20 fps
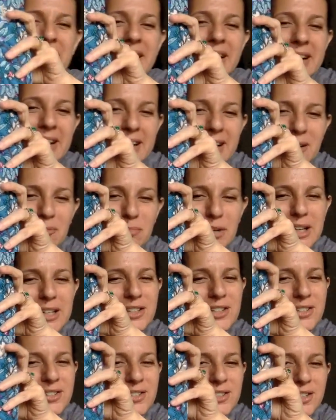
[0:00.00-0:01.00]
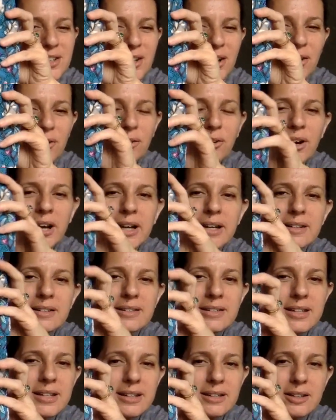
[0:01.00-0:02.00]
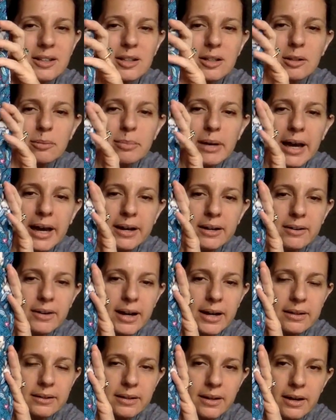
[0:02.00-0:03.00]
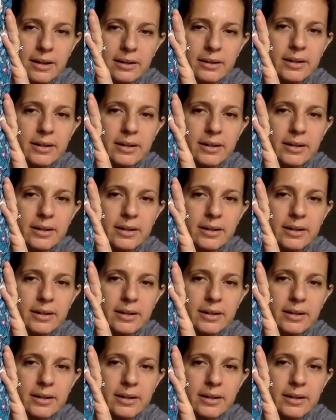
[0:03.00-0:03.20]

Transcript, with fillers: Um, but just, you know, great teal background color.